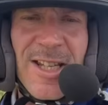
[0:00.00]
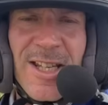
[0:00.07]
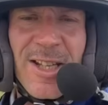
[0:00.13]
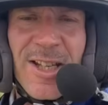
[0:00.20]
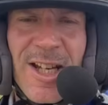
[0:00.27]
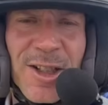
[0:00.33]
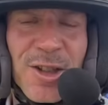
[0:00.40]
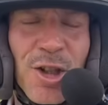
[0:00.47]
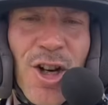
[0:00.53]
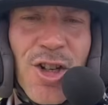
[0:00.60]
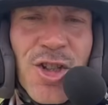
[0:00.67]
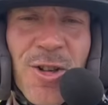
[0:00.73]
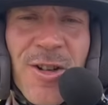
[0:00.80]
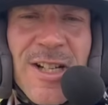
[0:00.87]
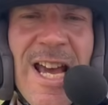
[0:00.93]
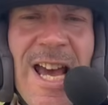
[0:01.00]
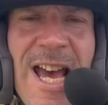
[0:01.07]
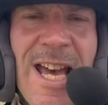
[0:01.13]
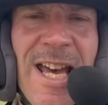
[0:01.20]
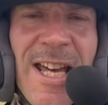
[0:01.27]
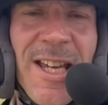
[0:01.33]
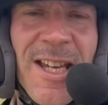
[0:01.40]
following the tour very
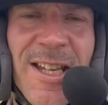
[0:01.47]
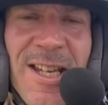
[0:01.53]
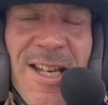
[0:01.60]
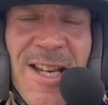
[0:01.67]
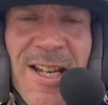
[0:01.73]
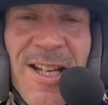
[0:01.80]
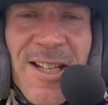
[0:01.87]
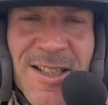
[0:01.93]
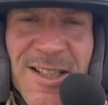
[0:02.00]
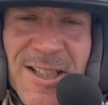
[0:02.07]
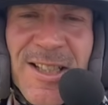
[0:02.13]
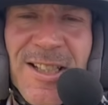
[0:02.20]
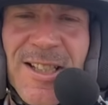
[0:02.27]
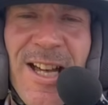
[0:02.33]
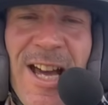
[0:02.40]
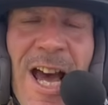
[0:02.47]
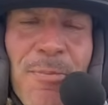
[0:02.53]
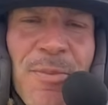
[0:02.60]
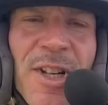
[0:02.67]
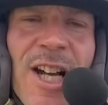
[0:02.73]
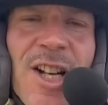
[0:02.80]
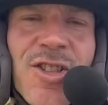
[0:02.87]
closely, both as a commentator
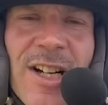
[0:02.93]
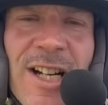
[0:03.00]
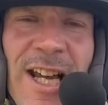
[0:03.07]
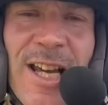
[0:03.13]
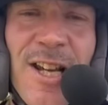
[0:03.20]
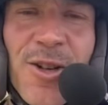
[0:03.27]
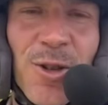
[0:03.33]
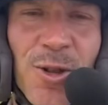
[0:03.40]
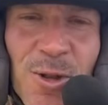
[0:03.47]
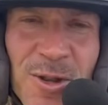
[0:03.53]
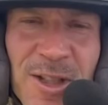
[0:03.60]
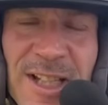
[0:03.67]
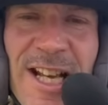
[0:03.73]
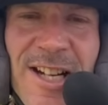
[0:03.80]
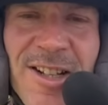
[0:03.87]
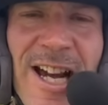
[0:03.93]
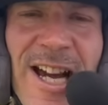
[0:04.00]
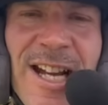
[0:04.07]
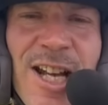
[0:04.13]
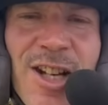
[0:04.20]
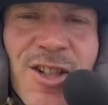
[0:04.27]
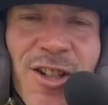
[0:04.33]
and on the back
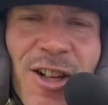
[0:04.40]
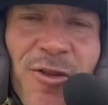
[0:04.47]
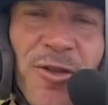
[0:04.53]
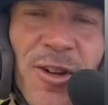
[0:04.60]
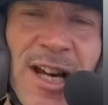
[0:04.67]
of a